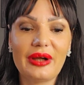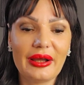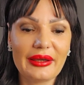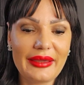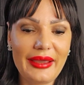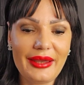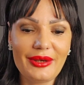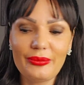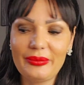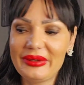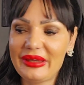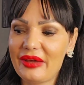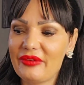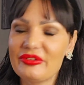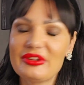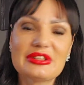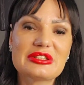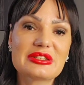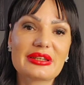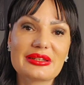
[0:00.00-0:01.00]
Again, we
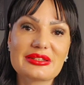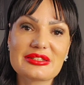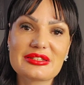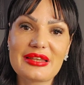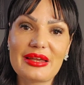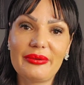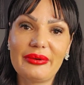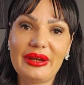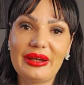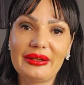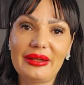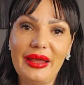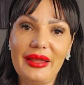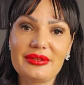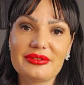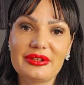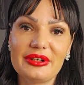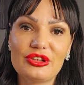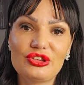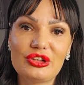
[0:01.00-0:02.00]
have this Cancerian
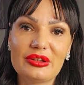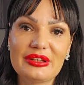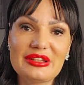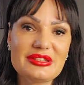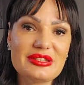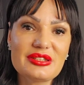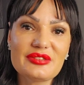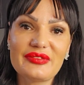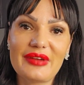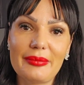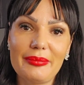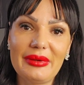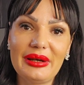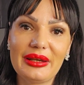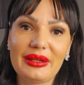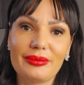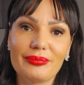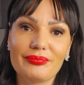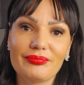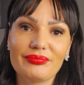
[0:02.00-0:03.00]
energy. This is
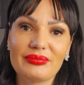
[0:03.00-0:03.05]
family.